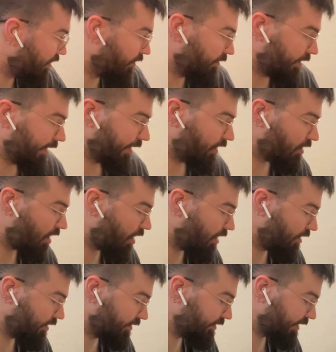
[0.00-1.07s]
like
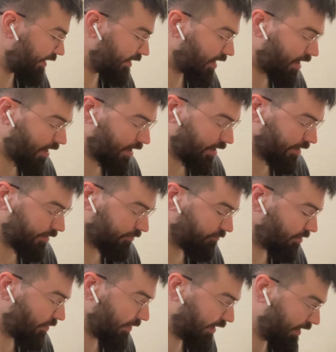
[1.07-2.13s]
cards I got
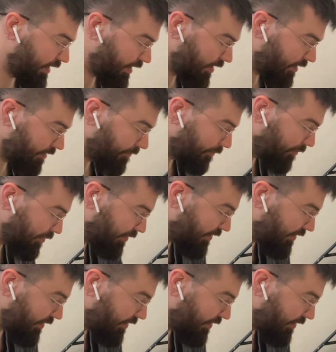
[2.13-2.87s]
growing up,